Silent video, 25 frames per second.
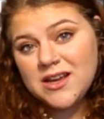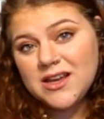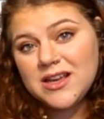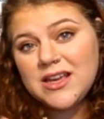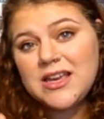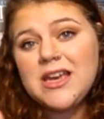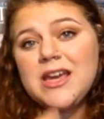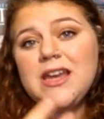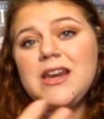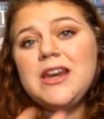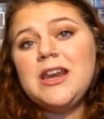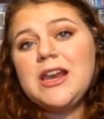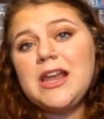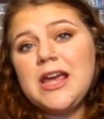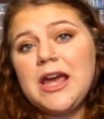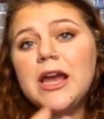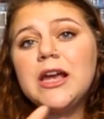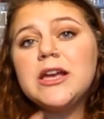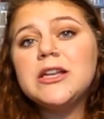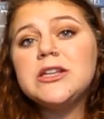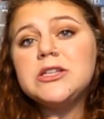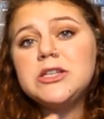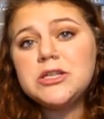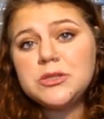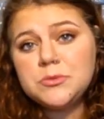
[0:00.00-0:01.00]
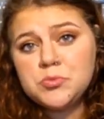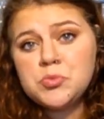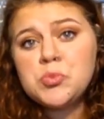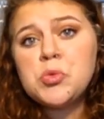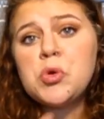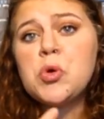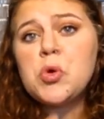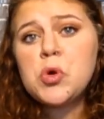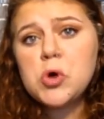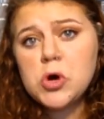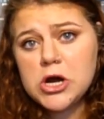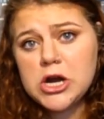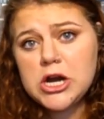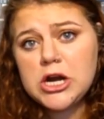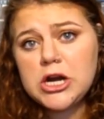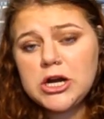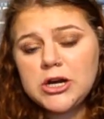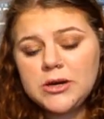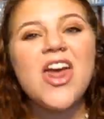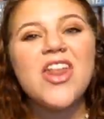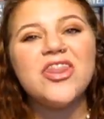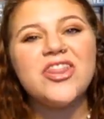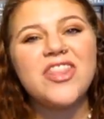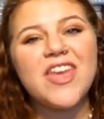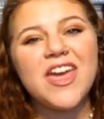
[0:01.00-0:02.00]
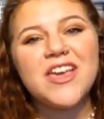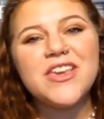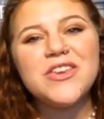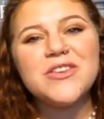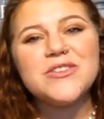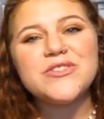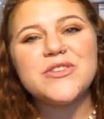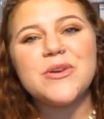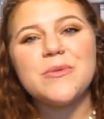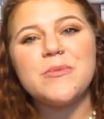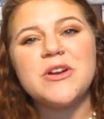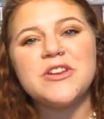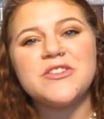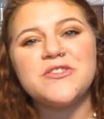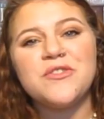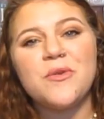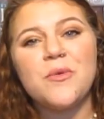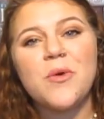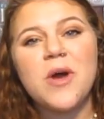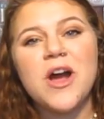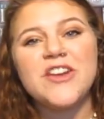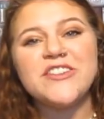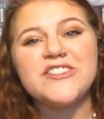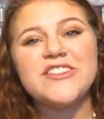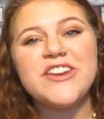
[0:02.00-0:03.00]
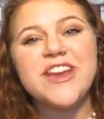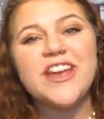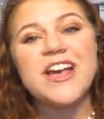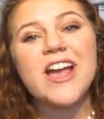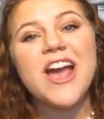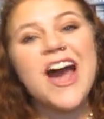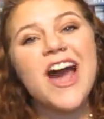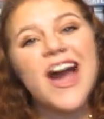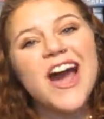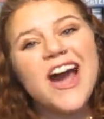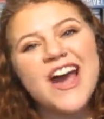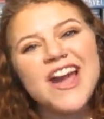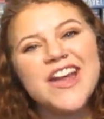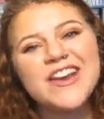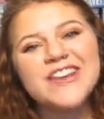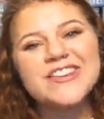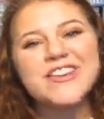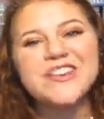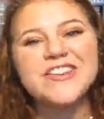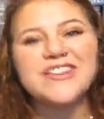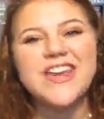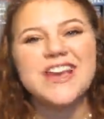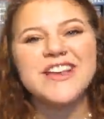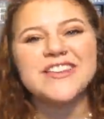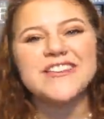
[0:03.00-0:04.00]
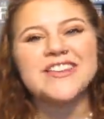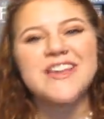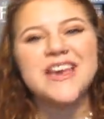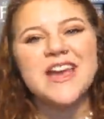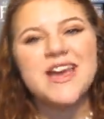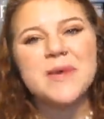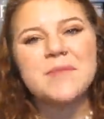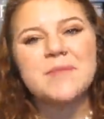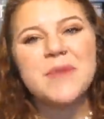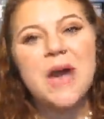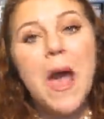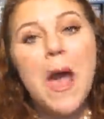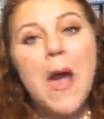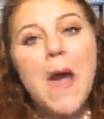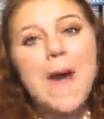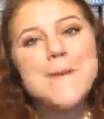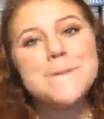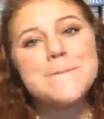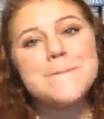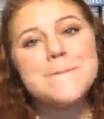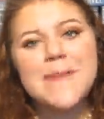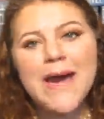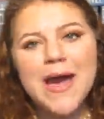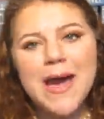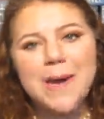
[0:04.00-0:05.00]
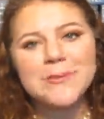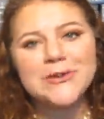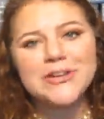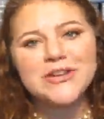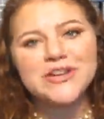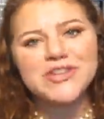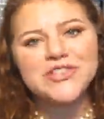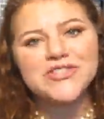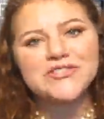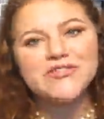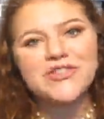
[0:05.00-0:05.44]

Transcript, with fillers: connect more. Thank you so much for watching. Until next time, bye bookish